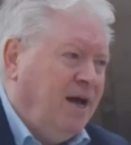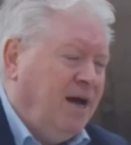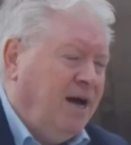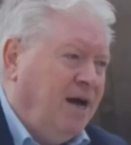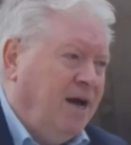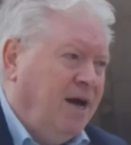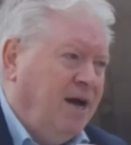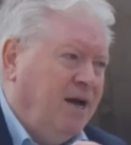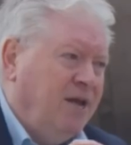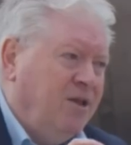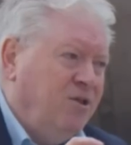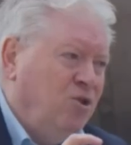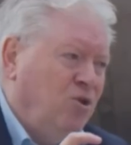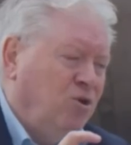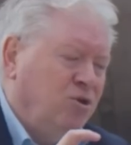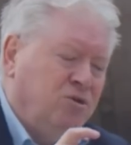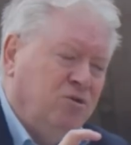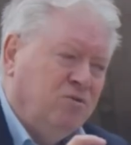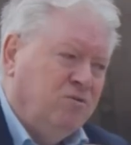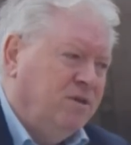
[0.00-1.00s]

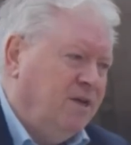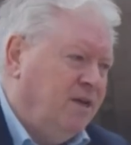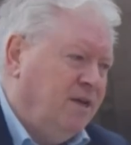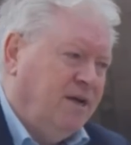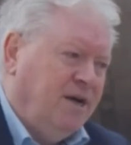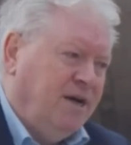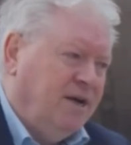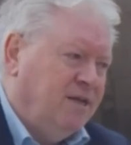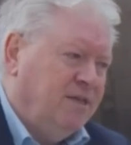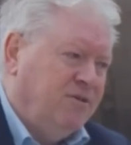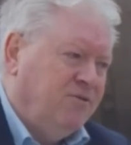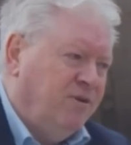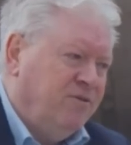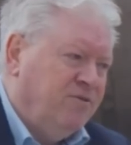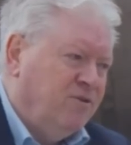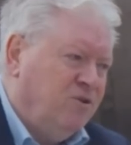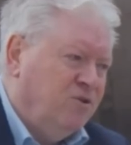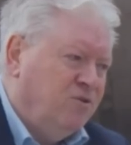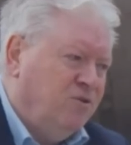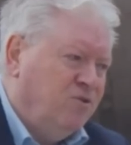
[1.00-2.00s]
Not only do I
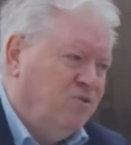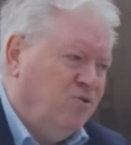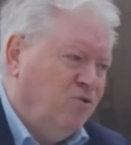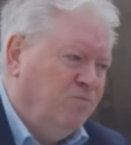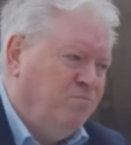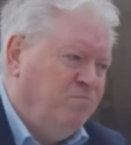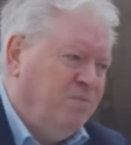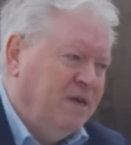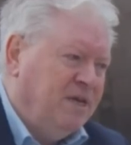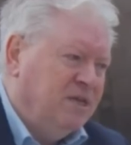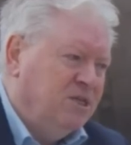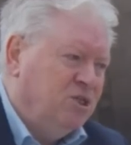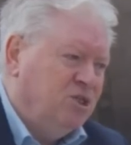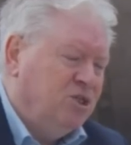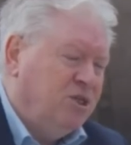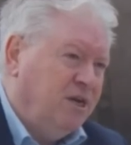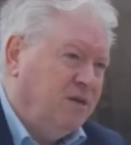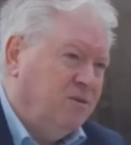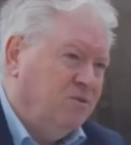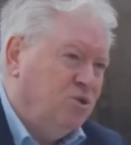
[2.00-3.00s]
think that your biggest
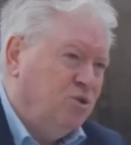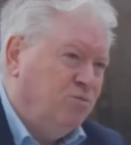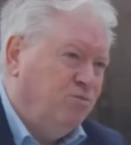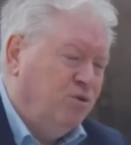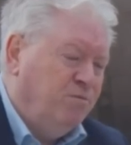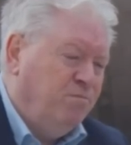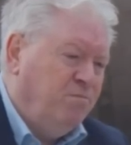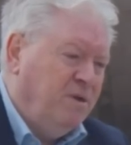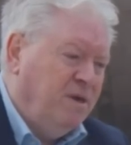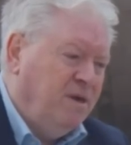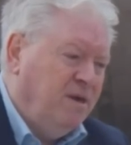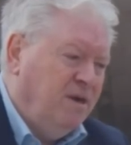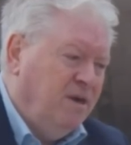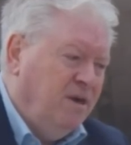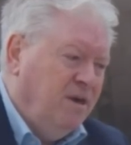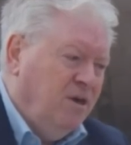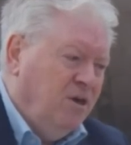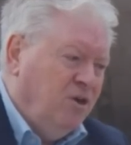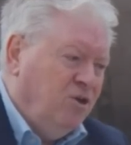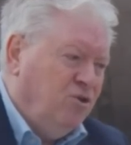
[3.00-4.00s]
challenge would be
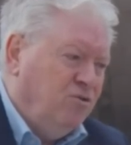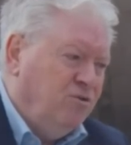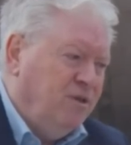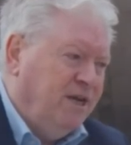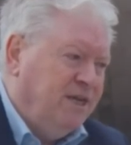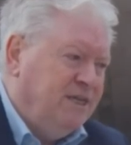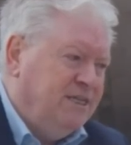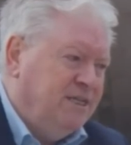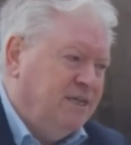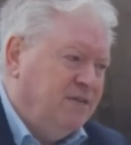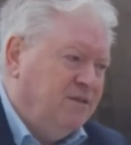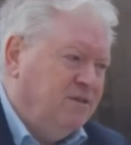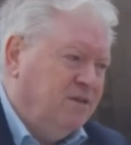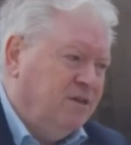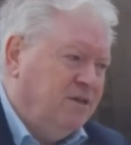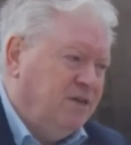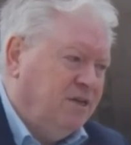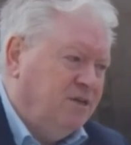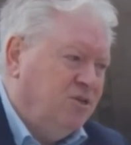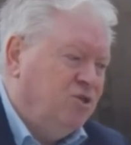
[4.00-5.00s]
uniting the
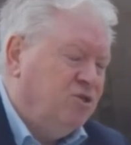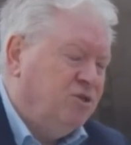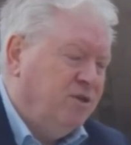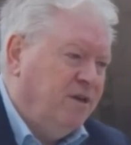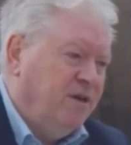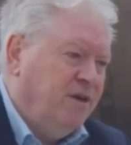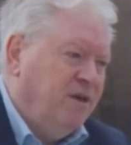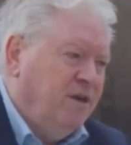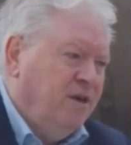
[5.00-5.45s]
country,